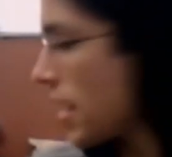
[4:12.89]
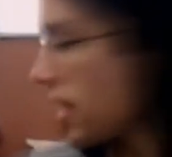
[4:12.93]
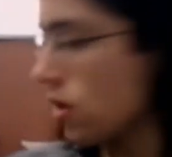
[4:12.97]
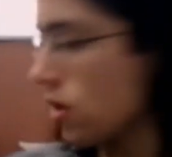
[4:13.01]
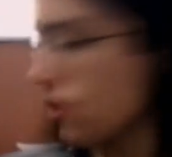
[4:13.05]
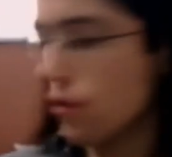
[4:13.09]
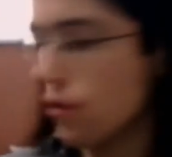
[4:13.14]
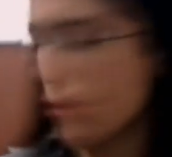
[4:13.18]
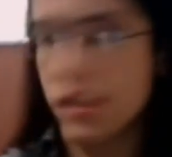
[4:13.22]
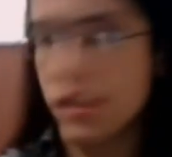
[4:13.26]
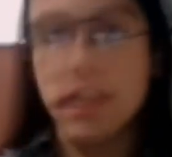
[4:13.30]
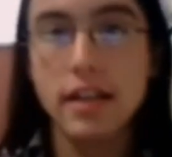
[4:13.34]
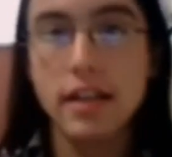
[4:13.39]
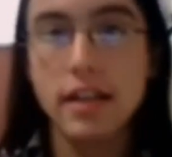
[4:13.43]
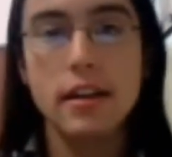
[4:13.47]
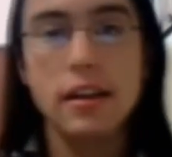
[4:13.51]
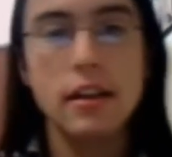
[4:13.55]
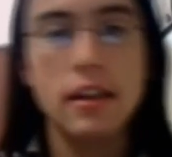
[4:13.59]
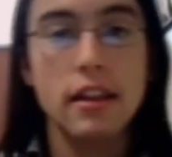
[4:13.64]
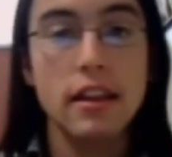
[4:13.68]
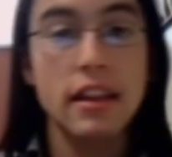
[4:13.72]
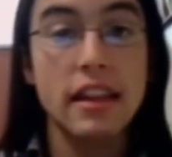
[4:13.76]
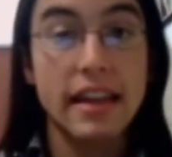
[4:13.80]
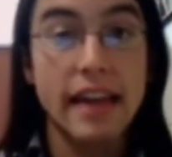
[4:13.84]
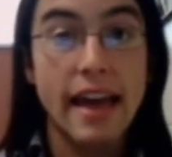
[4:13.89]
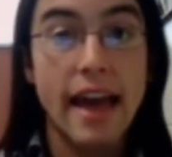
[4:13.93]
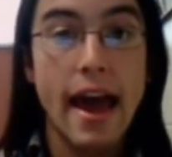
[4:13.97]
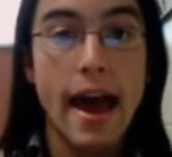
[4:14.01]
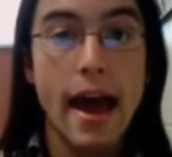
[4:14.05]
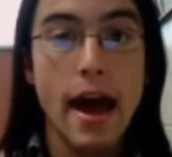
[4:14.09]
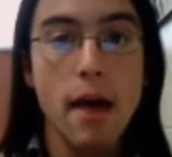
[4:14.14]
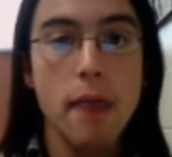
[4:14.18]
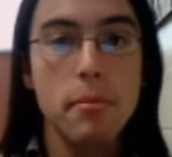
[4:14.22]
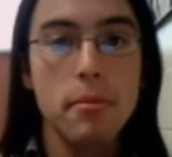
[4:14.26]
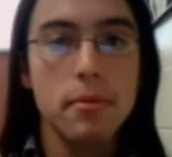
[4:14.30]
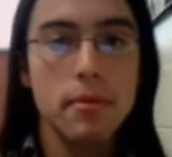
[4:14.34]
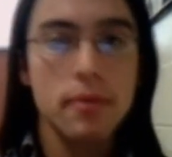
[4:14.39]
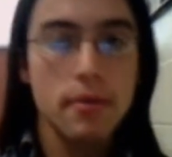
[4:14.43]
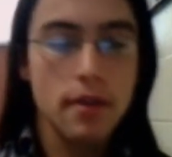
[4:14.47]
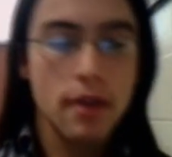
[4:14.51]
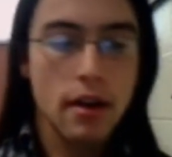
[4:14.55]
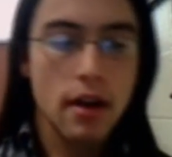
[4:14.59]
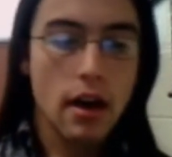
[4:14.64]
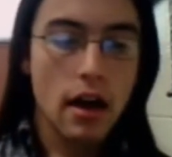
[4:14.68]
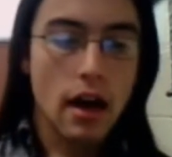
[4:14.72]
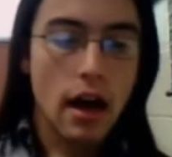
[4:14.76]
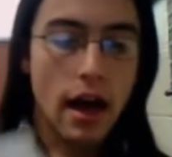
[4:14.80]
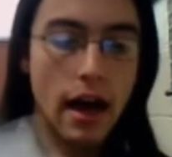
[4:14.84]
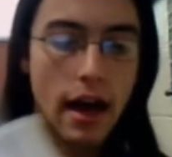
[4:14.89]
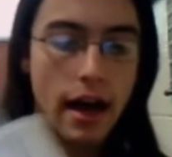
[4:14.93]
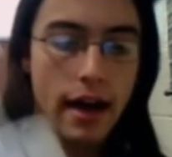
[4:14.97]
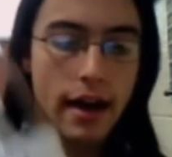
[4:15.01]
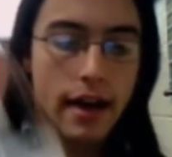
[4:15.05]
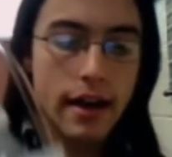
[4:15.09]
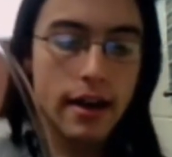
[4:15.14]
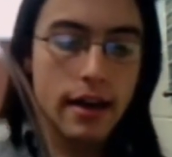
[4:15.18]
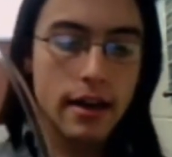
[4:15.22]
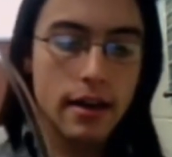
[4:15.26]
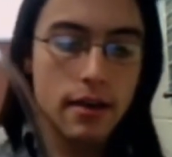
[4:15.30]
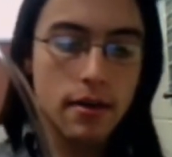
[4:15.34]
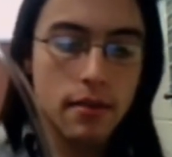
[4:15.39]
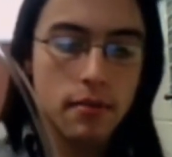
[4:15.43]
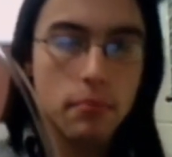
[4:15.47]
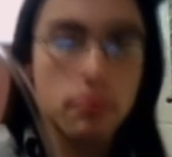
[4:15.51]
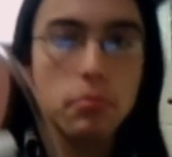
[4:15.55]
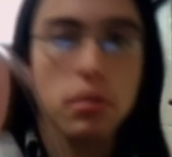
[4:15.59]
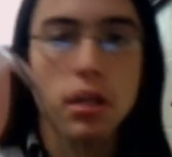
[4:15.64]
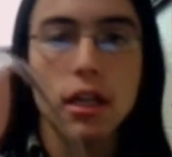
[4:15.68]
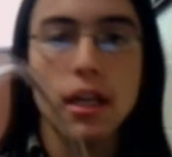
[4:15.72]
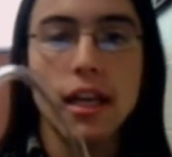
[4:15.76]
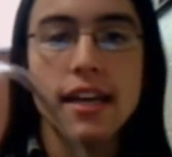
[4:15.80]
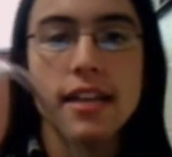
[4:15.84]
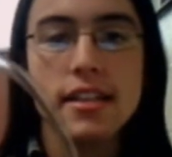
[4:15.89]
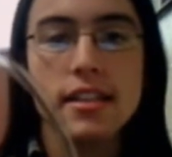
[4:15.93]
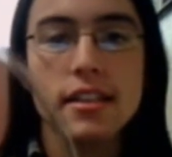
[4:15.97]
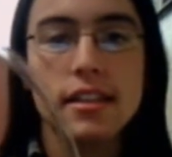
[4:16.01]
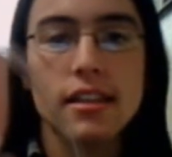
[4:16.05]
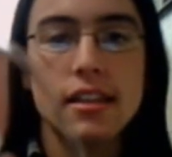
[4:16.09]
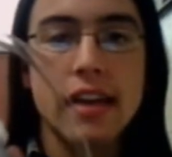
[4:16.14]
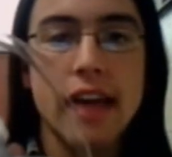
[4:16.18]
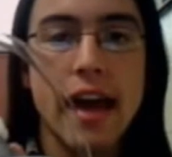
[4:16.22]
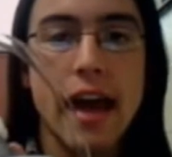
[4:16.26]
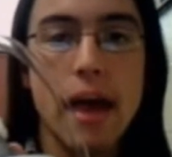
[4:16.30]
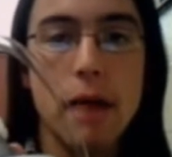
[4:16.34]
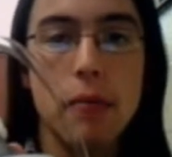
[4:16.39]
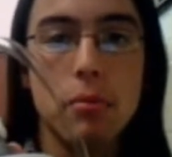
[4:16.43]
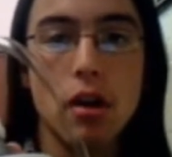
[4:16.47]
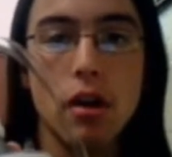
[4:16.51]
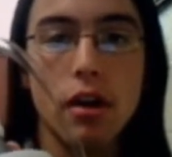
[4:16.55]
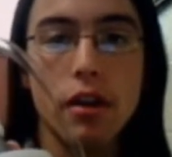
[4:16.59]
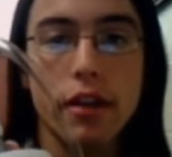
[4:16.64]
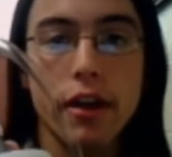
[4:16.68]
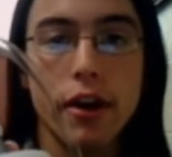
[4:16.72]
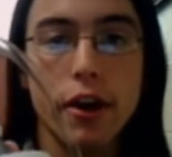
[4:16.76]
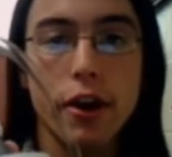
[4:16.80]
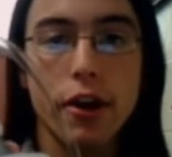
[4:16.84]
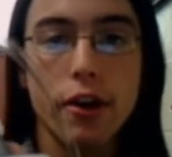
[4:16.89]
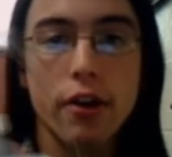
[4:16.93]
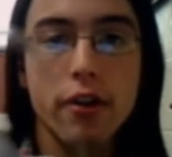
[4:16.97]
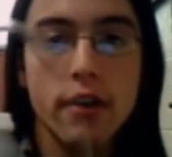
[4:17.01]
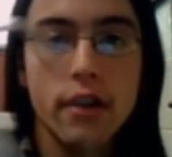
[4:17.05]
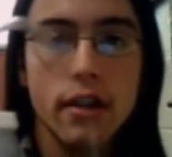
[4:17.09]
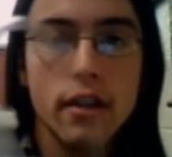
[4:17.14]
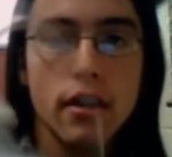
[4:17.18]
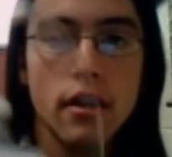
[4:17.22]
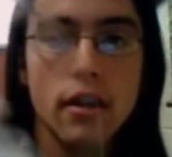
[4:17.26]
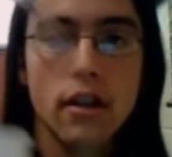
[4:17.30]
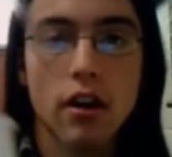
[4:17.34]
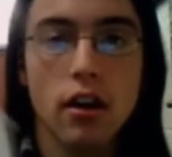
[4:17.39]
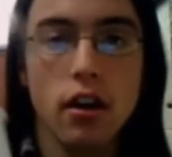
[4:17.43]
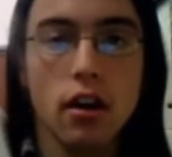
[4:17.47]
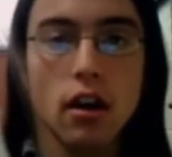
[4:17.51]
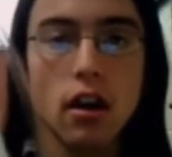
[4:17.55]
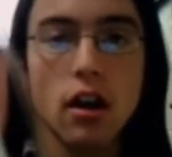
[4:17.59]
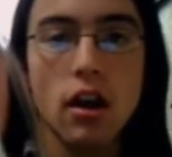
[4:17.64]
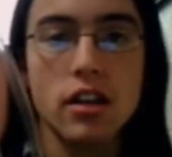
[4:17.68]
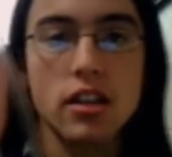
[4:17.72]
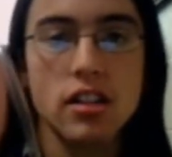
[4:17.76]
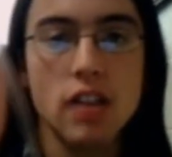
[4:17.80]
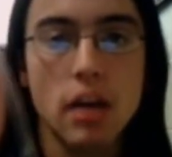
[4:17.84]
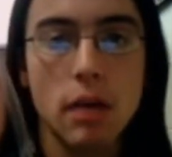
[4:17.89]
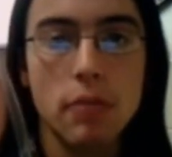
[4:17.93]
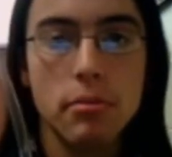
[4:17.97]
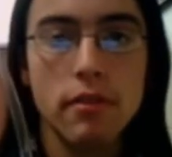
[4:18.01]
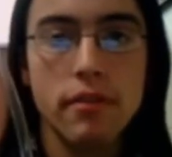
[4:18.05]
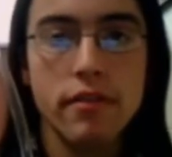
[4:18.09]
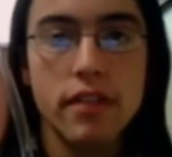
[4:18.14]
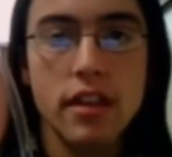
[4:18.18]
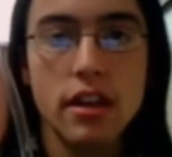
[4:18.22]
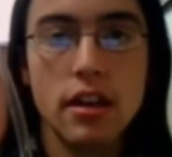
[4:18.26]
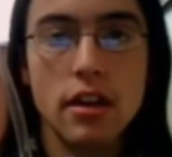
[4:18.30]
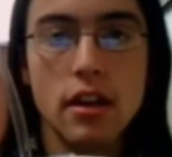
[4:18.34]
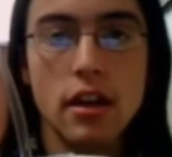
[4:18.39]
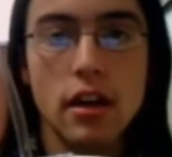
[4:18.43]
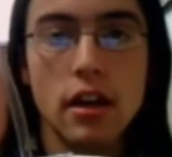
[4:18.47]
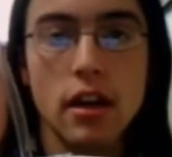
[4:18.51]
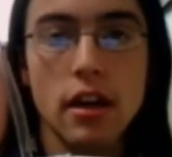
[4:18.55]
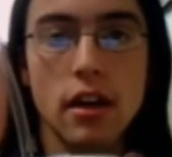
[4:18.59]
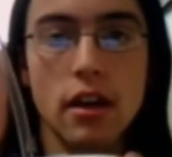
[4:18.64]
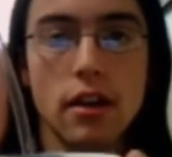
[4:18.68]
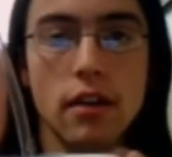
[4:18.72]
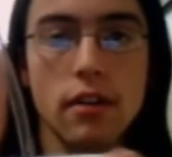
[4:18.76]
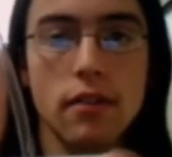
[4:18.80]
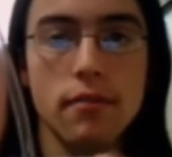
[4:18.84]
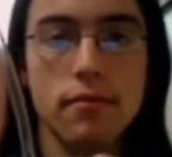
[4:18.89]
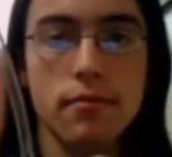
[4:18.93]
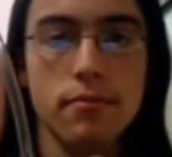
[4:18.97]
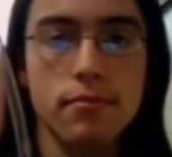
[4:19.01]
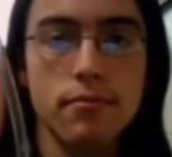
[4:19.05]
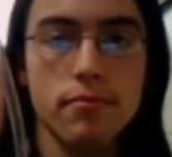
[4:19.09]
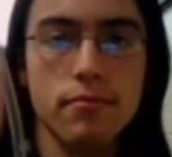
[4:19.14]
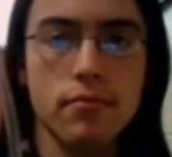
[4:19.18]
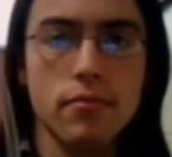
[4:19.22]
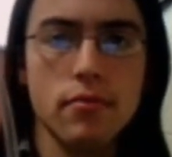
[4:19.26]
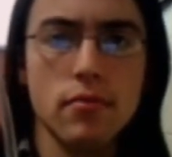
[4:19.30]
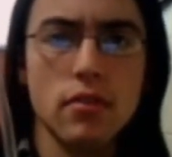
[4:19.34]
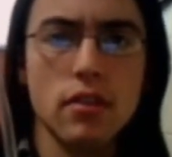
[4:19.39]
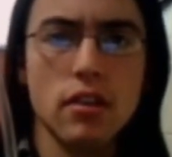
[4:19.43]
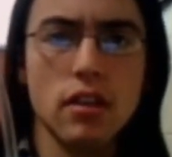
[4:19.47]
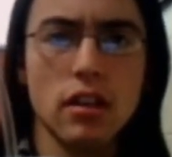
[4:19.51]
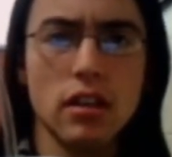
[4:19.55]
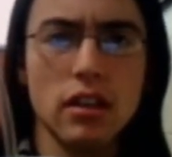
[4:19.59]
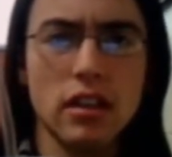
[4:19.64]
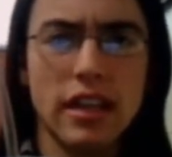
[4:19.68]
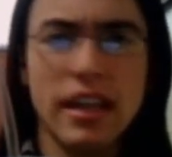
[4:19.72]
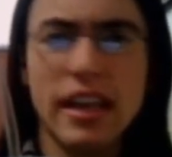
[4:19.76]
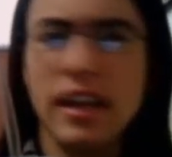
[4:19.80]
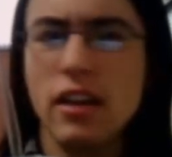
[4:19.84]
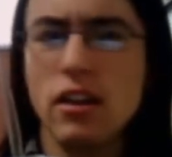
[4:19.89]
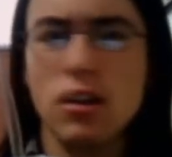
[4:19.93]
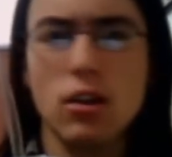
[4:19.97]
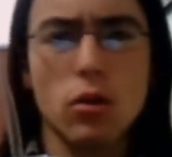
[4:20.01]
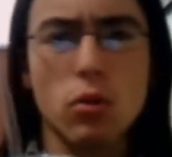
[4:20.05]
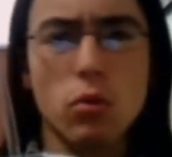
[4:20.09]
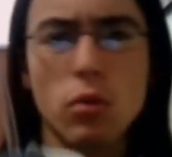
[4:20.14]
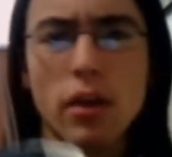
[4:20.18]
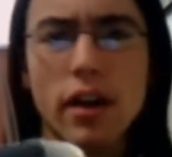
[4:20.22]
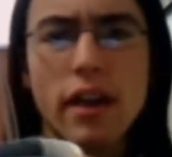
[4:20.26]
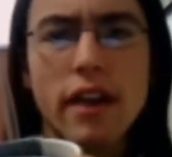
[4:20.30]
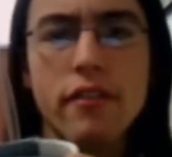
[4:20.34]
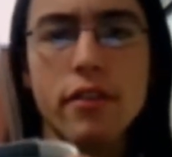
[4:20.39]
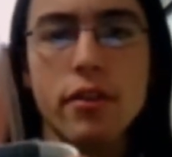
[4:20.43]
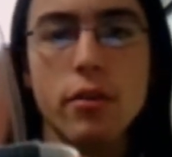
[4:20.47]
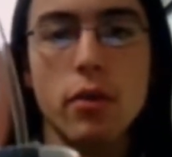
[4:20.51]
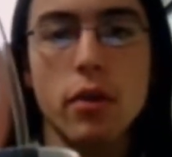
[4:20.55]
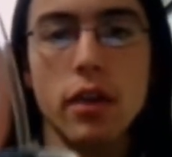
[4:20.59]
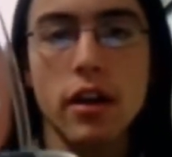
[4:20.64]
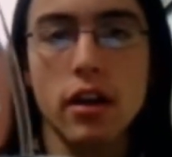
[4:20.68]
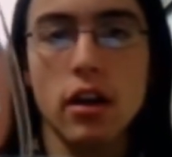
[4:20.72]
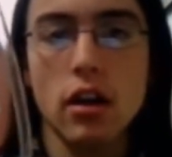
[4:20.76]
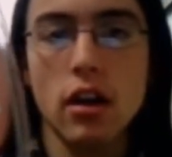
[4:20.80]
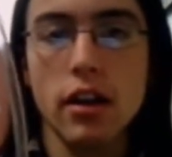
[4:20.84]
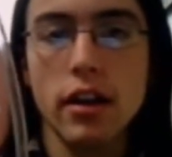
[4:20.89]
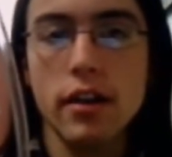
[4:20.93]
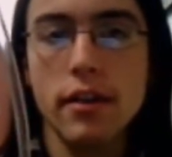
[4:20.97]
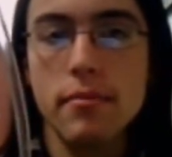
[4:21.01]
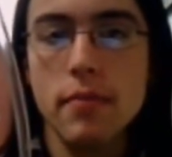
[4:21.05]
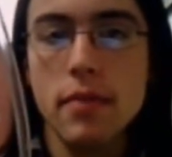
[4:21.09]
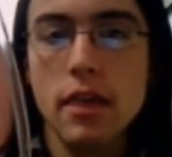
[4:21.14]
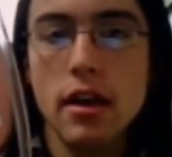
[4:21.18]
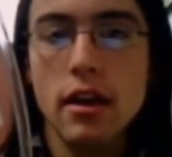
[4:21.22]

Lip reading: over to the cap, I placed the cap on there, on top of the lid, or whatever you want to call it,